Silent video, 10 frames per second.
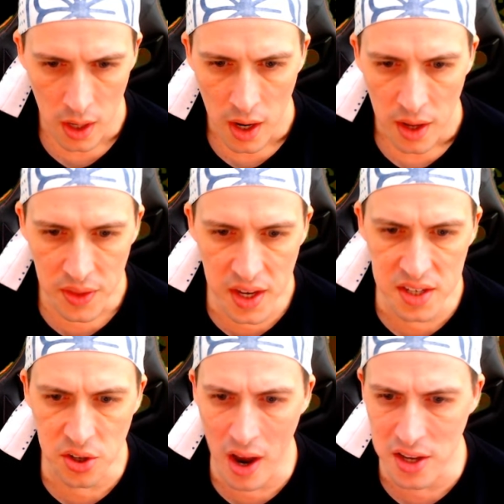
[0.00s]
These
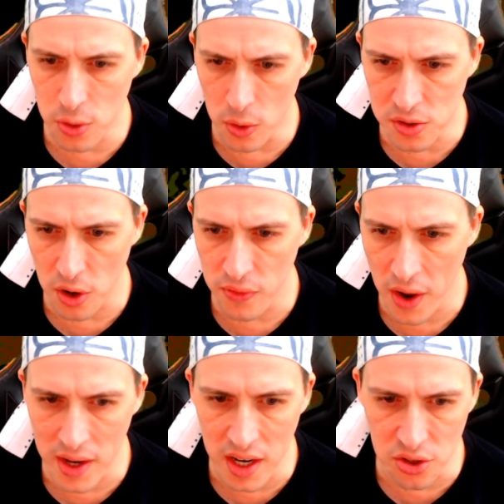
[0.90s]
guys are also
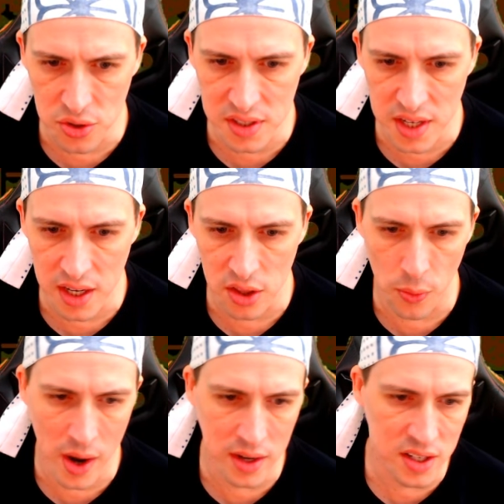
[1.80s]
very interesting in the
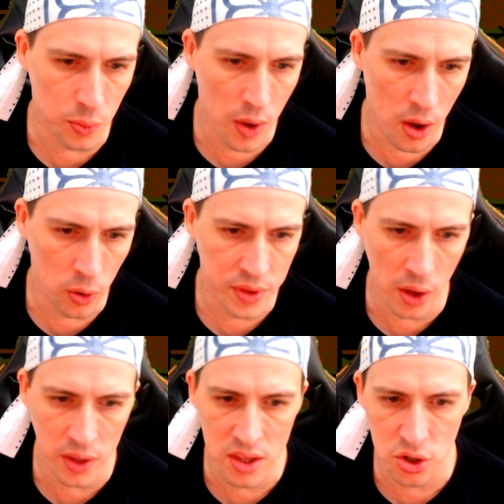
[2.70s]
red as well. They'll
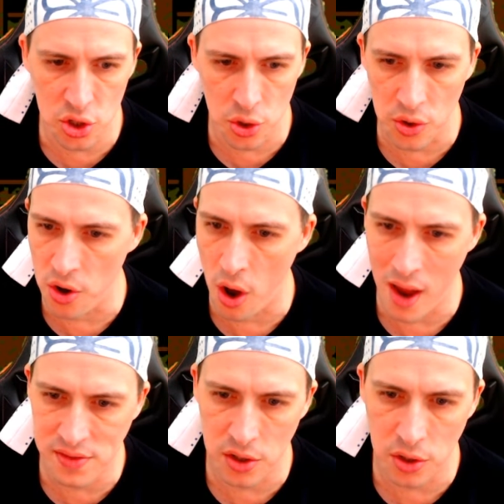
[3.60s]
either shoot
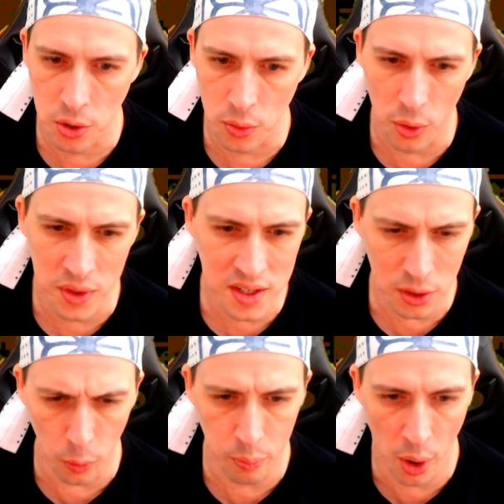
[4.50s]
knives at you or these
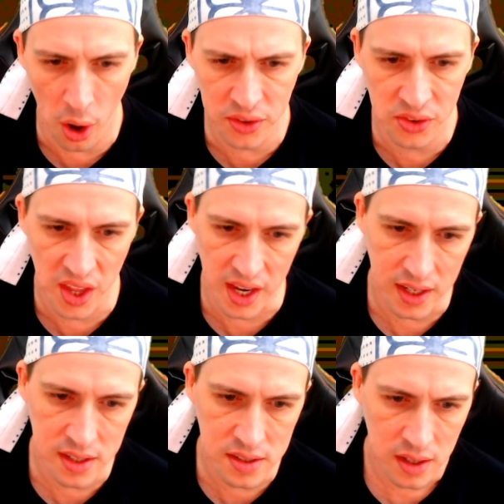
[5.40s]
little pod things.
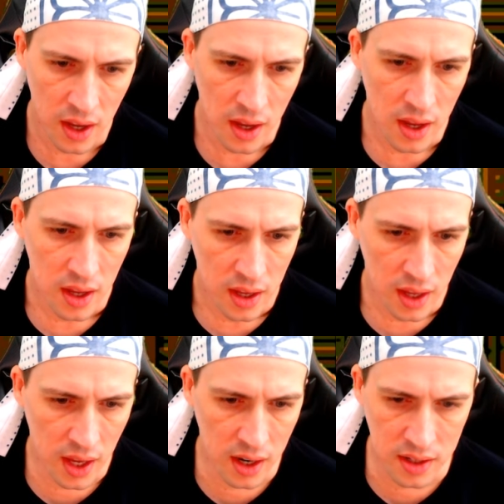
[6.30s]

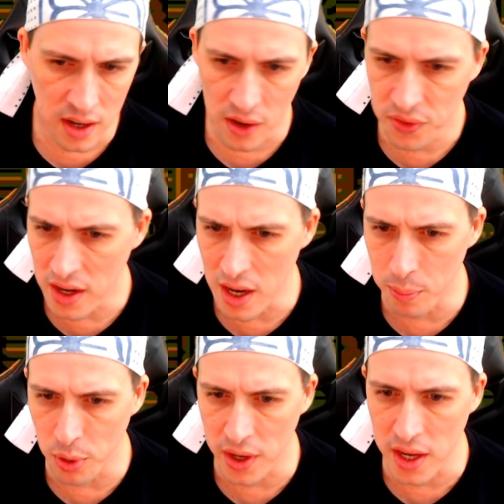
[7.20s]
And if you end up
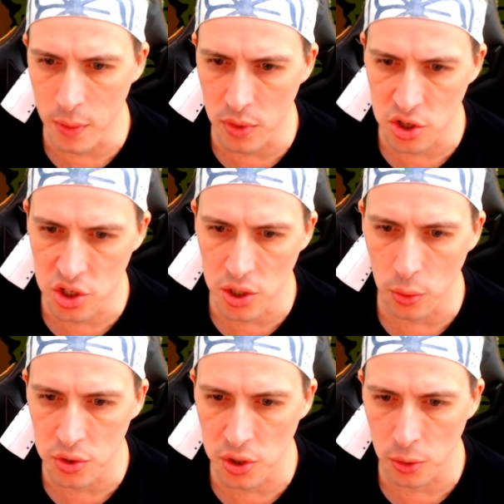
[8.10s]
blocking it
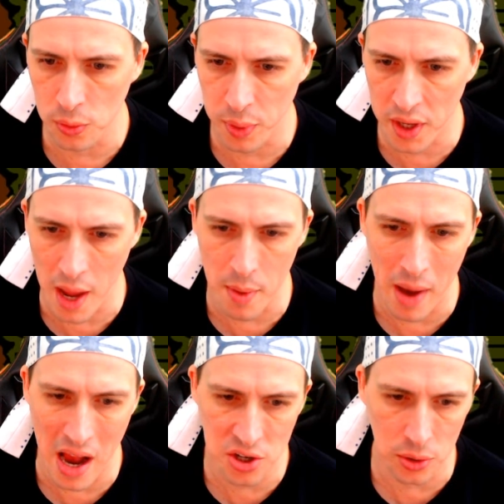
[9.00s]
shield, you'll become a
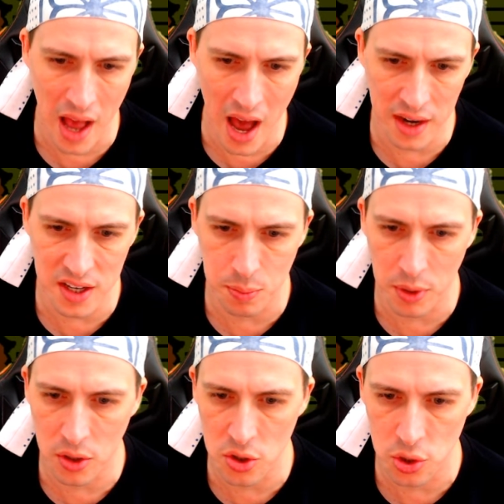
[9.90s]
martial artist
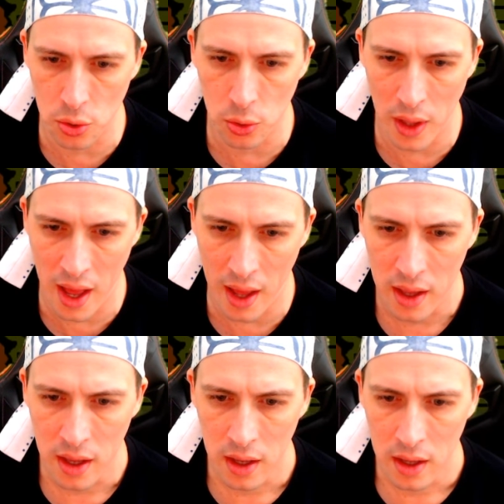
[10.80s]
because you'll
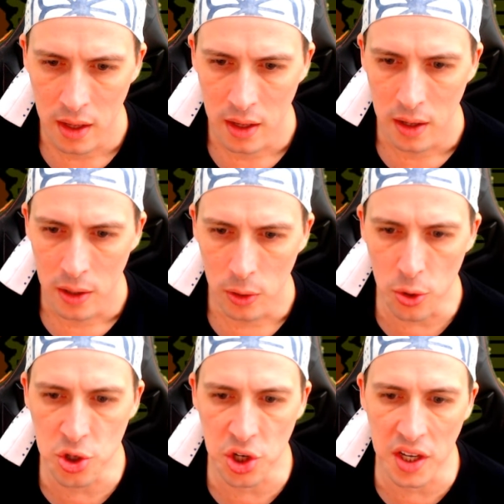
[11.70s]

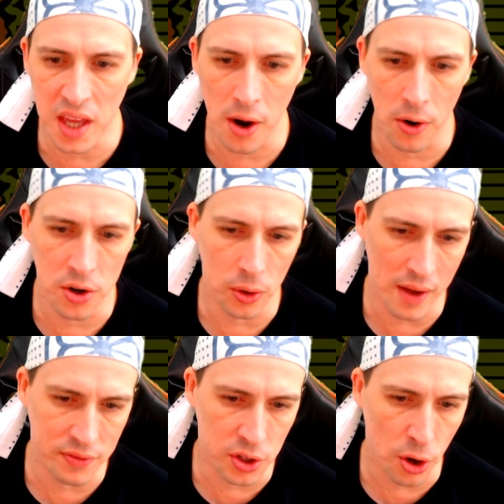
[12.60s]
lose your gear and you'll have
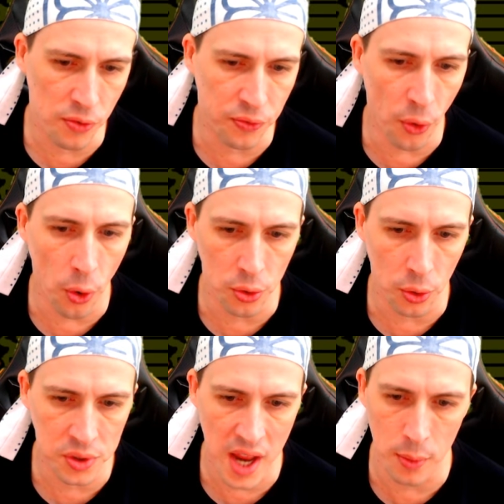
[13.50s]
to go forward or
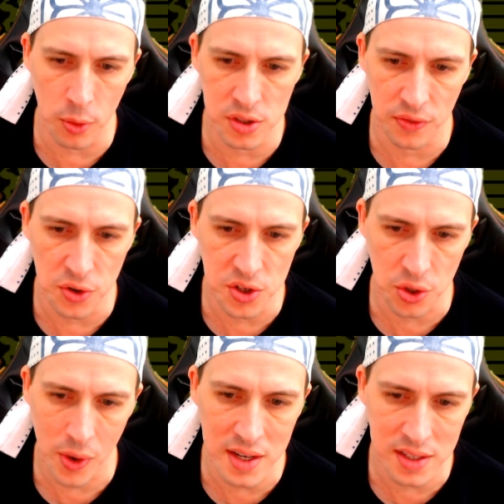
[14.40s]
downwards a few
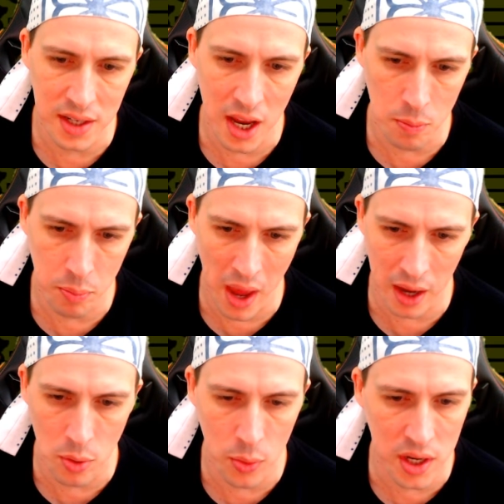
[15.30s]
screens to get it back.
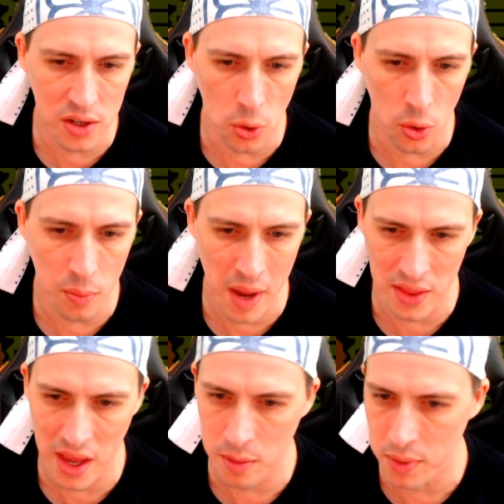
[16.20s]
But we can talk about
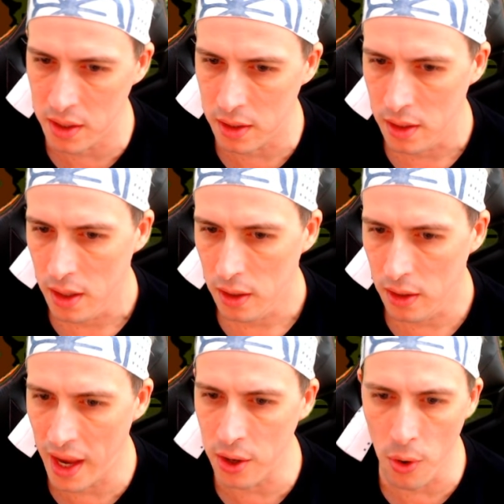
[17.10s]
that a bit
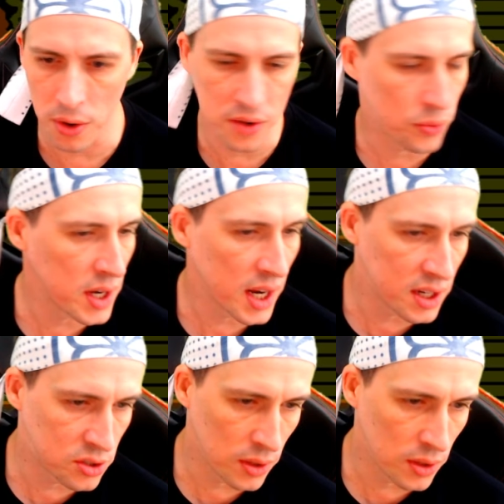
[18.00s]
later on if we need to.